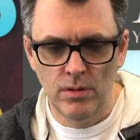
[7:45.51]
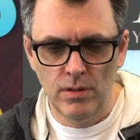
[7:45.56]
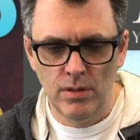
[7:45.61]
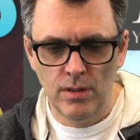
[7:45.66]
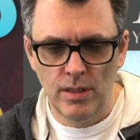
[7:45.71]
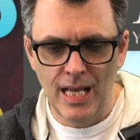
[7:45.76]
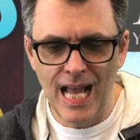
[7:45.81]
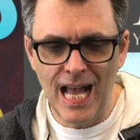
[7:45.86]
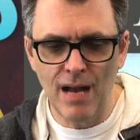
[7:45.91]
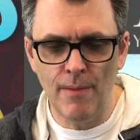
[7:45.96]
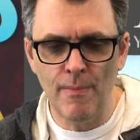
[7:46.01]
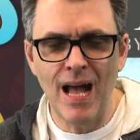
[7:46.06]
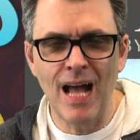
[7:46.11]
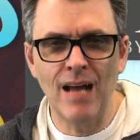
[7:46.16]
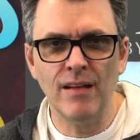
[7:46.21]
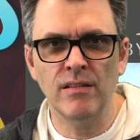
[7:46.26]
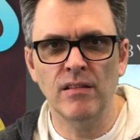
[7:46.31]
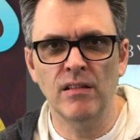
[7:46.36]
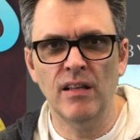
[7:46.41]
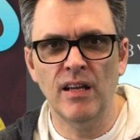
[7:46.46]
How about
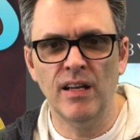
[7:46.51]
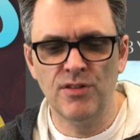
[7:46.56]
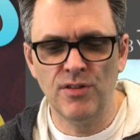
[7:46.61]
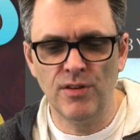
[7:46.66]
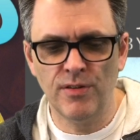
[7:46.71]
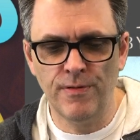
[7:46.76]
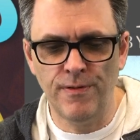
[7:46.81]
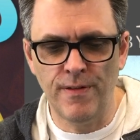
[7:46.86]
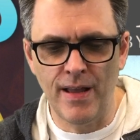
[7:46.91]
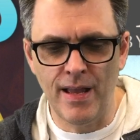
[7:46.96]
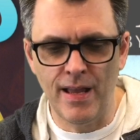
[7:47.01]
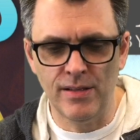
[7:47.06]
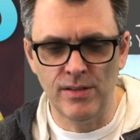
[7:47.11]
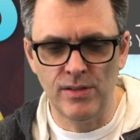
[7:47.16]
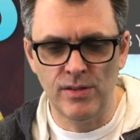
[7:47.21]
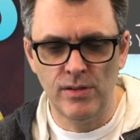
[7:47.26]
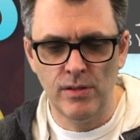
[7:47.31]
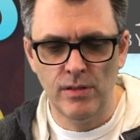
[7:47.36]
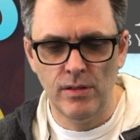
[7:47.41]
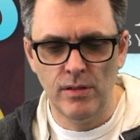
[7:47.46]
an electric
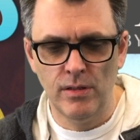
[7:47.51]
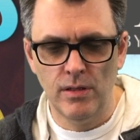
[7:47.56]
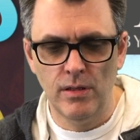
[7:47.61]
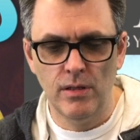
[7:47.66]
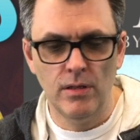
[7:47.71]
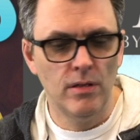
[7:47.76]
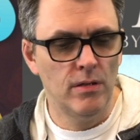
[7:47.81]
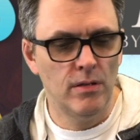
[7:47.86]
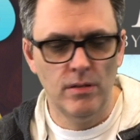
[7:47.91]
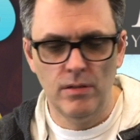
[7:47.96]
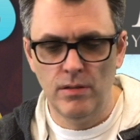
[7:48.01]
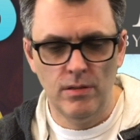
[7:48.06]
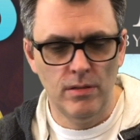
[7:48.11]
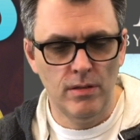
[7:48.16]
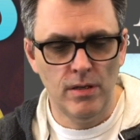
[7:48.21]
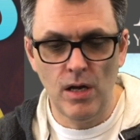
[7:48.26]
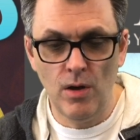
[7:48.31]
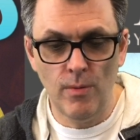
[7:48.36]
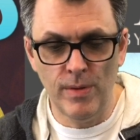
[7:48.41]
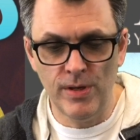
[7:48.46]
fence?
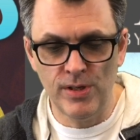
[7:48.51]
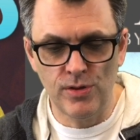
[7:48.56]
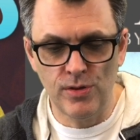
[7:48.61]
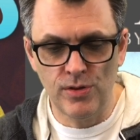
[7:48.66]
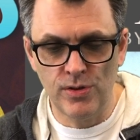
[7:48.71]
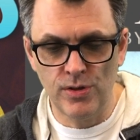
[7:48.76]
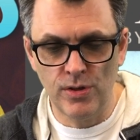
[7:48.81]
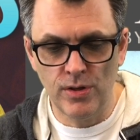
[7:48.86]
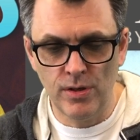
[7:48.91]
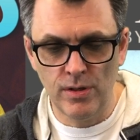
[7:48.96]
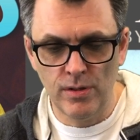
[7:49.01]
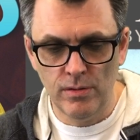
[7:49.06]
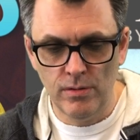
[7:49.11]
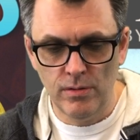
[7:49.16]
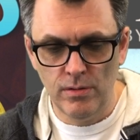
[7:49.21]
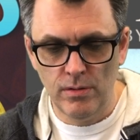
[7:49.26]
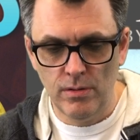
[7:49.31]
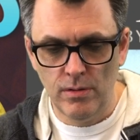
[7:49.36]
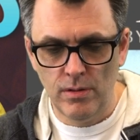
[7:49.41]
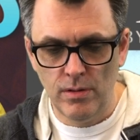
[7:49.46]
No, Mr. Sir.
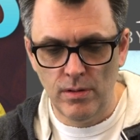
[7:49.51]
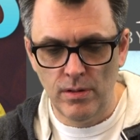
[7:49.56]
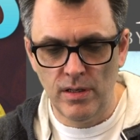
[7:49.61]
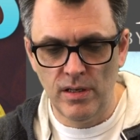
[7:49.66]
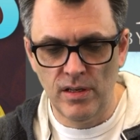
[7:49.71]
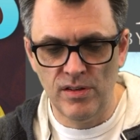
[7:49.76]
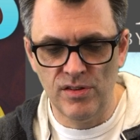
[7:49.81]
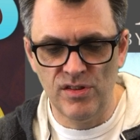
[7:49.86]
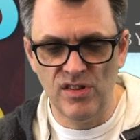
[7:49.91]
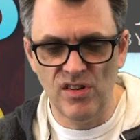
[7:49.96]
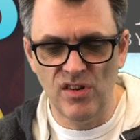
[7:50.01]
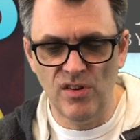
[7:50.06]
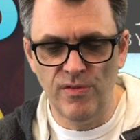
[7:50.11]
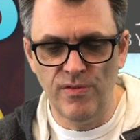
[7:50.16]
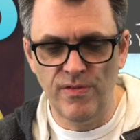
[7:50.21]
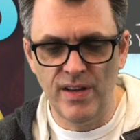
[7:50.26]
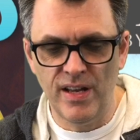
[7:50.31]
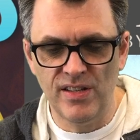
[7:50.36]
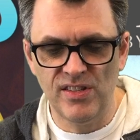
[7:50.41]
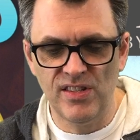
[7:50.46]
There's no
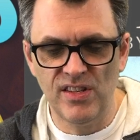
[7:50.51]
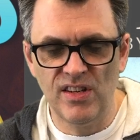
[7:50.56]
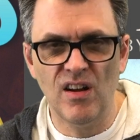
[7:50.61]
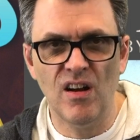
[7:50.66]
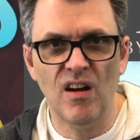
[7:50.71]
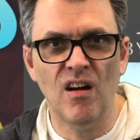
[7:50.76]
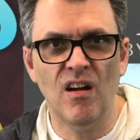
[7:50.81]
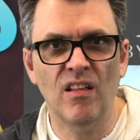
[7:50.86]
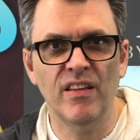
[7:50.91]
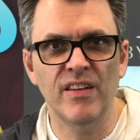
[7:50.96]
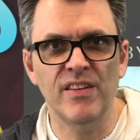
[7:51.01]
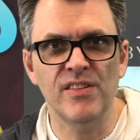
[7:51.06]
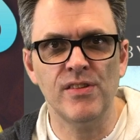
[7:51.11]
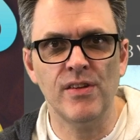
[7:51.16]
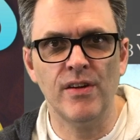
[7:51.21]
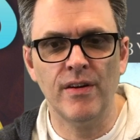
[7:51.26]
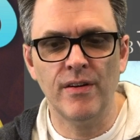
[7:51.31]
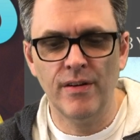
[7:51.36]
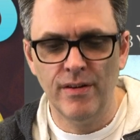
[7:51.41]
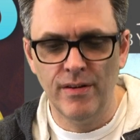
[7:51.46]
fence at all, is
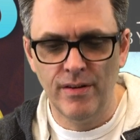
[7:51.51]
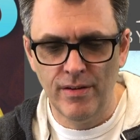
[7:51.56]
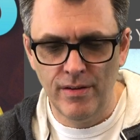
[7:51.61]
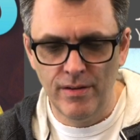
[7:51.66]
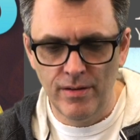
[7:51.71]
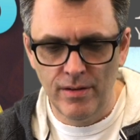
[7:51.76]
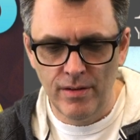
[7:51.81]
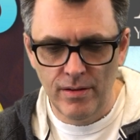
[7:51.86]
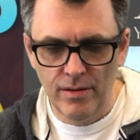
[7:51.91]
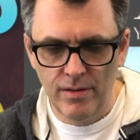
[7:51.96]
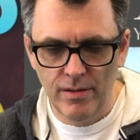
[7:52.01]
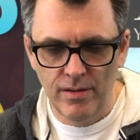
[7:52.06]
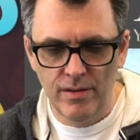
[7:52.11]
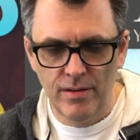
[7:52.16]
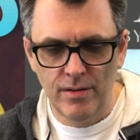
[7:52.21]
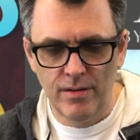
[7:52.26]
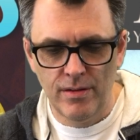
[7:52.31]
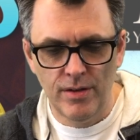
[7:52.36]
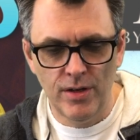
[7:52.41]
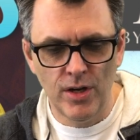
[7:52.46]
there?
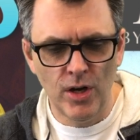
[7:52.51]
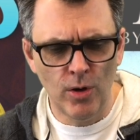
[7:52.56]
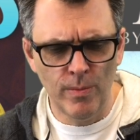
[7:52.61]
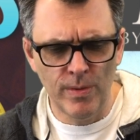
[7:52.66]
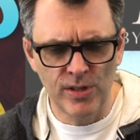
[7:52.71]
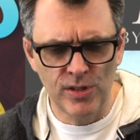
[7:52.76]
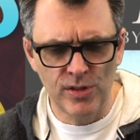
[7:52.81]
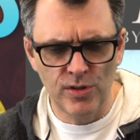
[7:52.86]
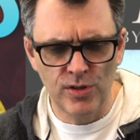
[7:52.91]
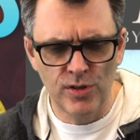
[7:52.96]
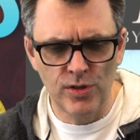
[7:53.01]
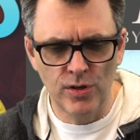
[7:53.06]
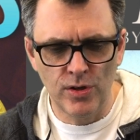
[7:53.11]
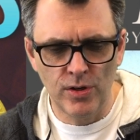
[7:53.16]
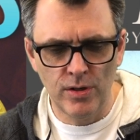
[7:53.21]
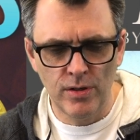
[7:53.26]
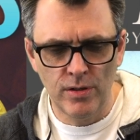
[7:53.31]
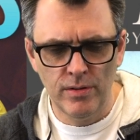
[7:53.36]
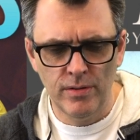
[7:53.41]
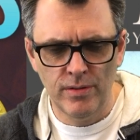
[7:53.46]
No, Mr.
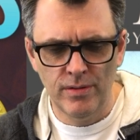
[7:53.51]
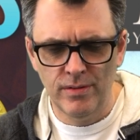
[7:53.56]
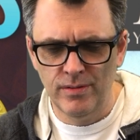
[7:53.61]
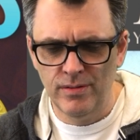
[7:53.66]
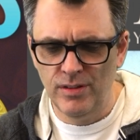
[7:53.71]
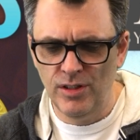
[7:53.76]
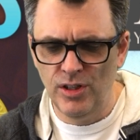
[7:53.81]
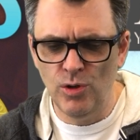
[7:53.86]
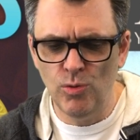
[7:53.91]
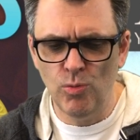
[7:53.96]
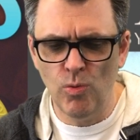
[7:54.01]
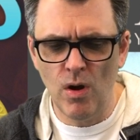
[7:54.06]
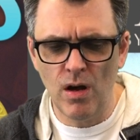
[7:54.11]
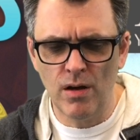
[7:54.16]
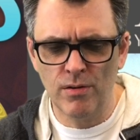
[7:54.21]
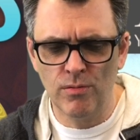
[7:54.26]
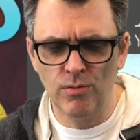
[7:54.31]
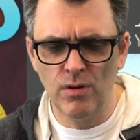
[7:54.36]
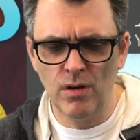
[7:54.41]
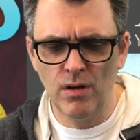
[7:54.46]
Sir. You want
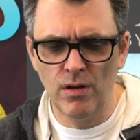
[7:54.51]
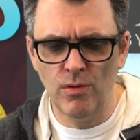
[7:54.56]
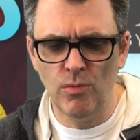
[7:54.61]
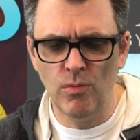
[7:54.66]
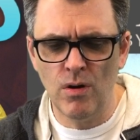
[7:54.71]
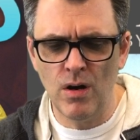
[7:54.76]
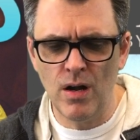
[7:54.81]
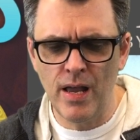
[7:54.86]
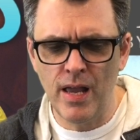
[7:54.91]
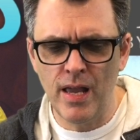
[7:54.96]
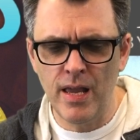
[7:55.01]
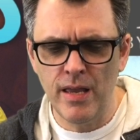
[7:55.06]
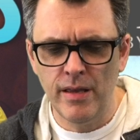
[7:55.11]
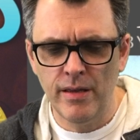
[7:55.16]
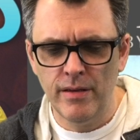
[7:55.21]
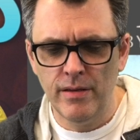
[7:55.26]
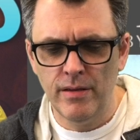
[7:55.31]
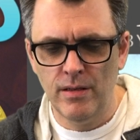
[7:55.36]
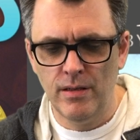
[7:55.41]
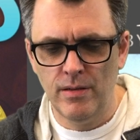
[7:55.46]
to run away?
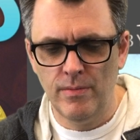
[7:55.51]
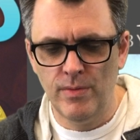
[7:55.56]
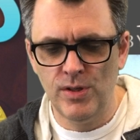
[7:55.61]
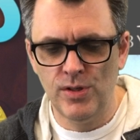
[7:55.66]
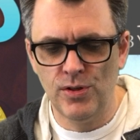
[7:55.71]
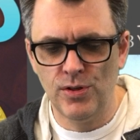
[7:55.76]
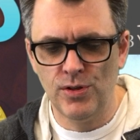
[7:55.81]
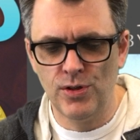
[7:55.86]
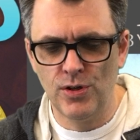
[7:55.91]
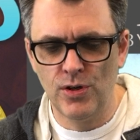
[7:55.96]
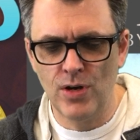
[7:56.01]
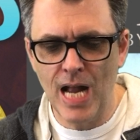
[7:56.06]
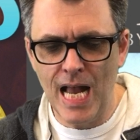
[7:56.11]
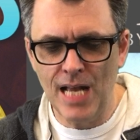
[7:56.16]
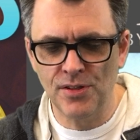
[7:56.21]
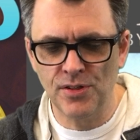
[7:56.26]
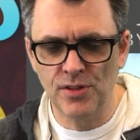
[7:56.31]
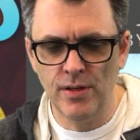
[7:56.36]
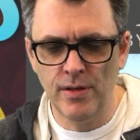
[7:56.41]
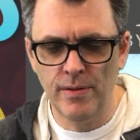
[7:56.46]
Mr. Sir
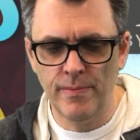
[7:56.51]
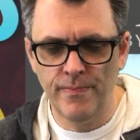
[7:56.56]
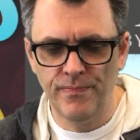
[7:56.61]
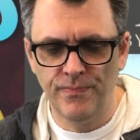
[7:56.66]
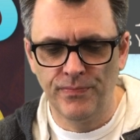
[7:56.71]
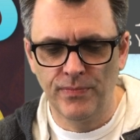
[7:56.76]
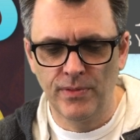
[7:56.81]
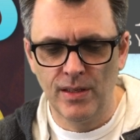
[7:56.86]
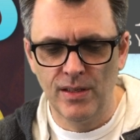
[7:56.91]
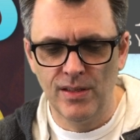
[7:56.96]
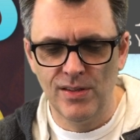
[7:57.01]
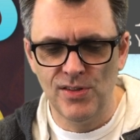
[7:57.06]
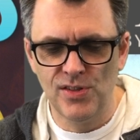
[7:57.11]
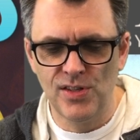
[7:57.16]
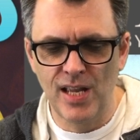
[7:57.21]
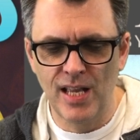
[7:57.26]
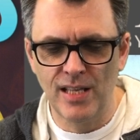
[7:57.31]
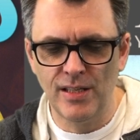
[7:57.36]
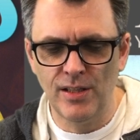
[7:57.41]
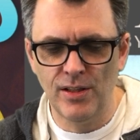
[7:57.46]
asked him.
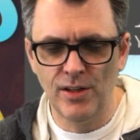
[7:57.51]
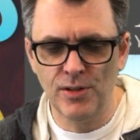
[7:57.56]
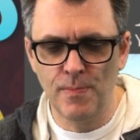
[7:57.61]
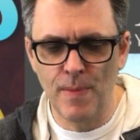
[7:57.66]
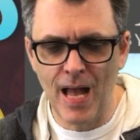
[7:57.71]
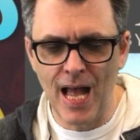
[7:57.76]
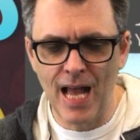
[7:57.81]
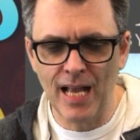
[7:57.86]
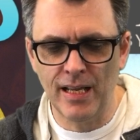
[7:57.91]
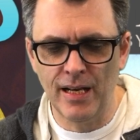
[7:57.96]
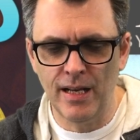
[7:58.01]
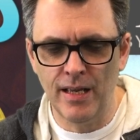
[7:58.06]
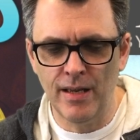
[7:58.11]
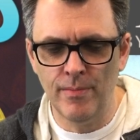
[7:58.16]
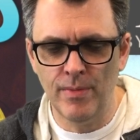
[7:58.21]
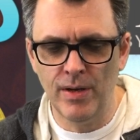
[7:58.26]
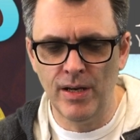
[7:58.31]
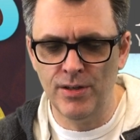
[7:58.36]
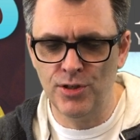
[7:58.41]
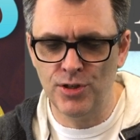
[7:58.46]
Stanley looked back at
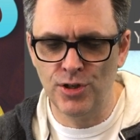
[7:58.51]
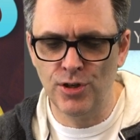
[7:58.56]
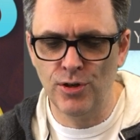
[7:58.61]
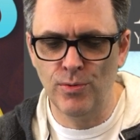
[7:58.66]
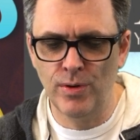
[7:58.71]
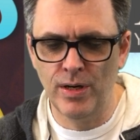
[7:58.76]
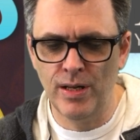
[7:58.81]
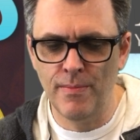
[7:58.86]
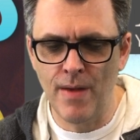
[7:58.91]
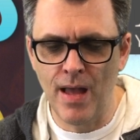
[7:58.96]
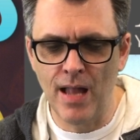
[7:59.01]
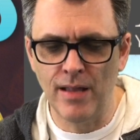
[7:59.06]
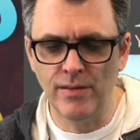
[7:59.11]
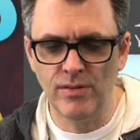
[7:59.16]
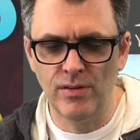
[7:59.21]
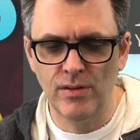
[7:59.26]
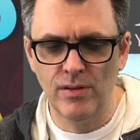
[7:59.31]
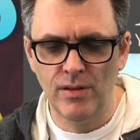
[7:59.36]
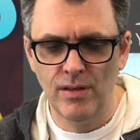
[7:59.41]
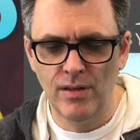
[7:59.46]
him, unsure what he
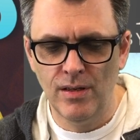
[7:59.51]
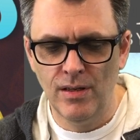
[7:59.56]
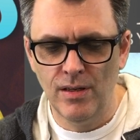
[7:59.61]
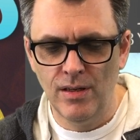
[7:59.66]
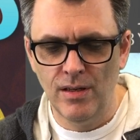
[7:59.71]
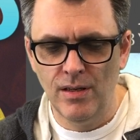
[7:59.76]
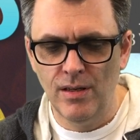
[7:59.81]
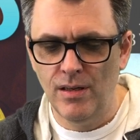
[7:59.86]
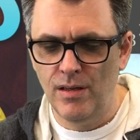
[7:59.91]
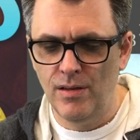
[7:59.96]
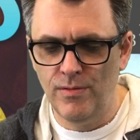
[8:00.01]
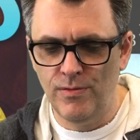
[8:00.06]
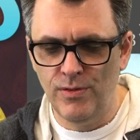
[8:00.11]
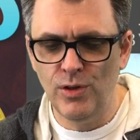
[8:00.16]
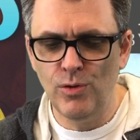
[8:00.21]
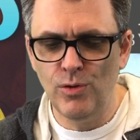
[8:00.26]
meant. If you